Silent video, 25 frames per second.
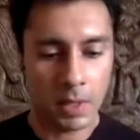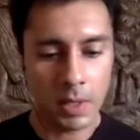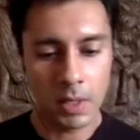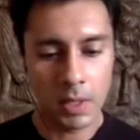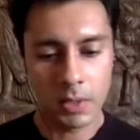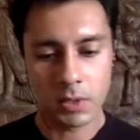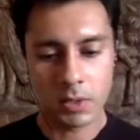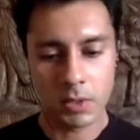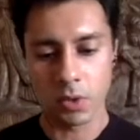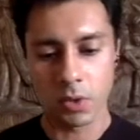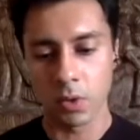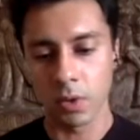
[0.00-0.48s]

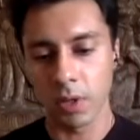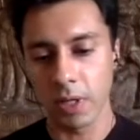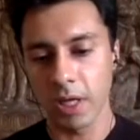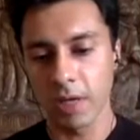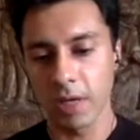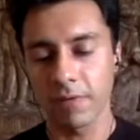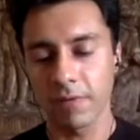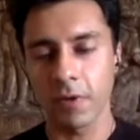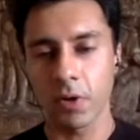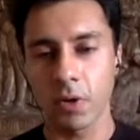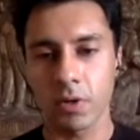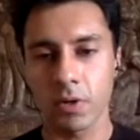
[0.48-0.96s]
So
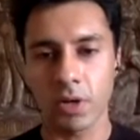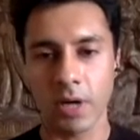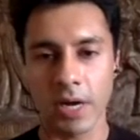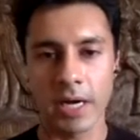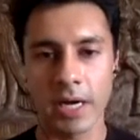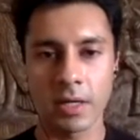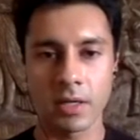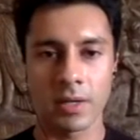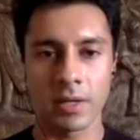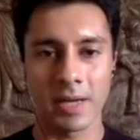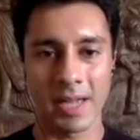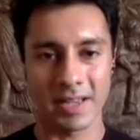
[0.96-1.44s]
if you're trying
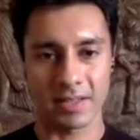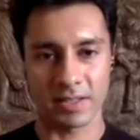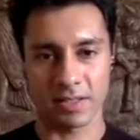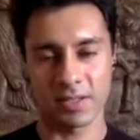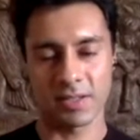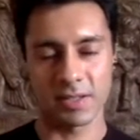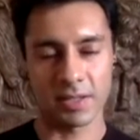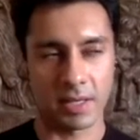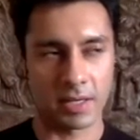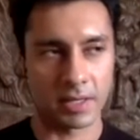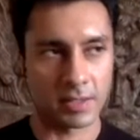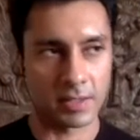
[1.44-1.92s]
to
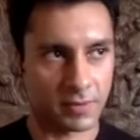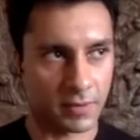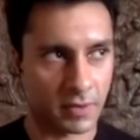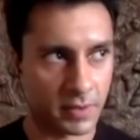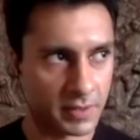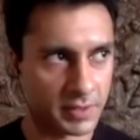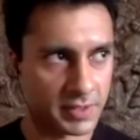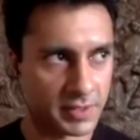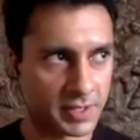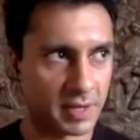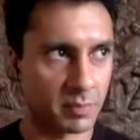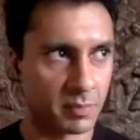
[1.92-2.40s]
exercise, for
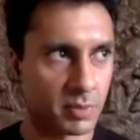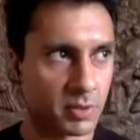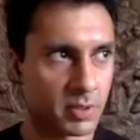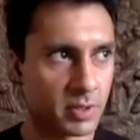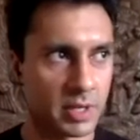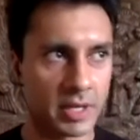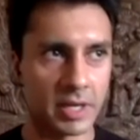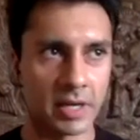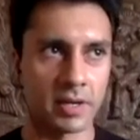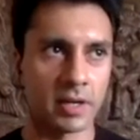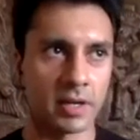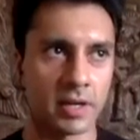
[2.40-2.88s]
example,
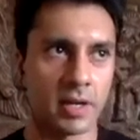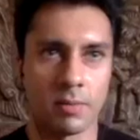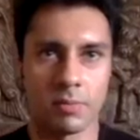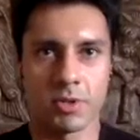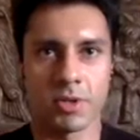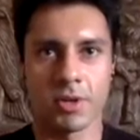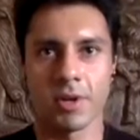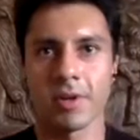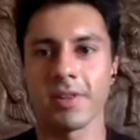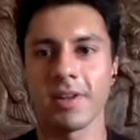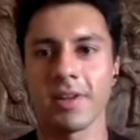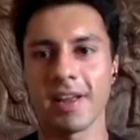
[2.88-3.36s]
and I'm
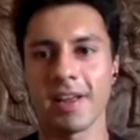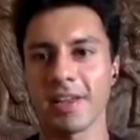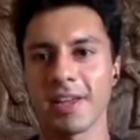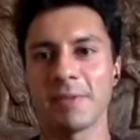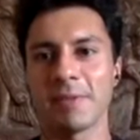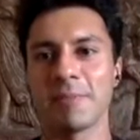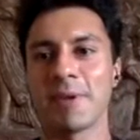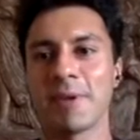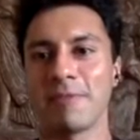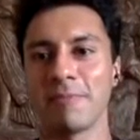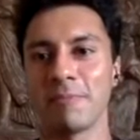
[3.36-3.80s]
sorry that I keep